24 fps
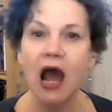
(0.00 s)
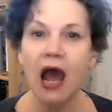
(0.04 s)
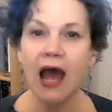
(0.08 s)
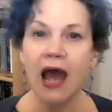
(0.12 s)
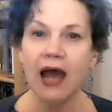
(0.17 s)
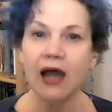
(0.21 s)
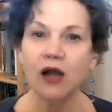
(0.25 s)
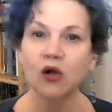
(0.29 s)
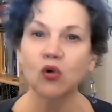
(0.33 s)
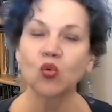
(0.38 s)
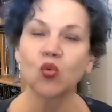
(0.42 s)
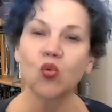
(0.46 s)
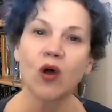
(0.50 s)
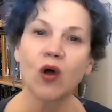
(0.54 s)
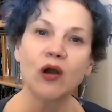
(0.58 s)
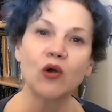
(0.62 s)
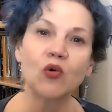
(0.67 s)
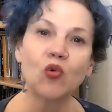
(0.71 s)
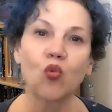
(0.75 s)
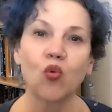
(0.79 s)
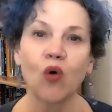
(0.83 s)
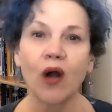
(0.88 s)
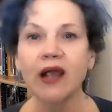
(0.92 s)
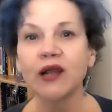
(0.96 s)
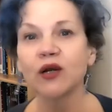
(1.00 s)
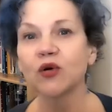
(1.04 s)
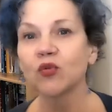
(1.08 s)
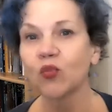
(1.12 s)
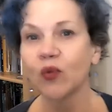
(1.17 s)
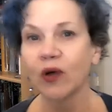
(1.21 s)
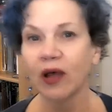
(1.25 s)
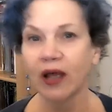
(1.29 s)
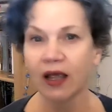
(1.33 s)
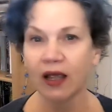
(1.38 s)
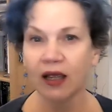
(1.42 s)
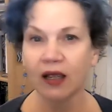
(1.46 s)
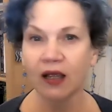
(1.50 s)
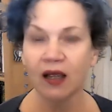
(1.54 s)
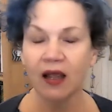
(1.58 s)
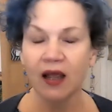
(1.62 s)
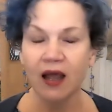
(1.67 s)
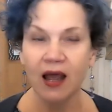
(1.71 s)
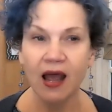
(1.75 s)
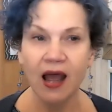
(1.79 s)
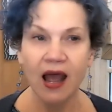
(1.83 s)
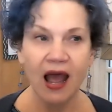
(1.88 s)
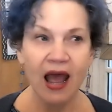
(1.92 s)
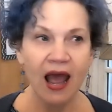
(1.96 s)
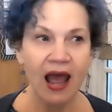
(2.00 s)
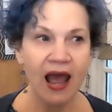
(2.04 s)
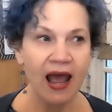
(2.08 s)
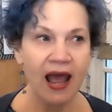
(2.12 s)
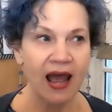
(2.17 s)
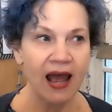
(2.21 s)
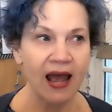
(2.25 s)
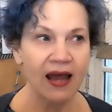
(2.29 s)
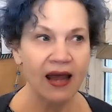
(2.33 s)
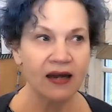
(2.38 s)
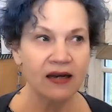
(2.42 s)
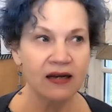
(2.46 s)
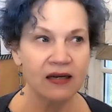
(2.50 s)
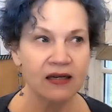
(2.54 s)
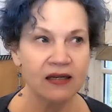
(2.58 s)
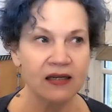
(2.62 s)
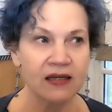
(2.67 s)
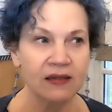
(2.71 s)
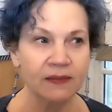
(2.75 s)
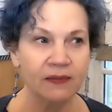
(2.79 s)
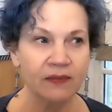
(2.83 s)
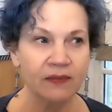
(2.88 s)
and one right way, and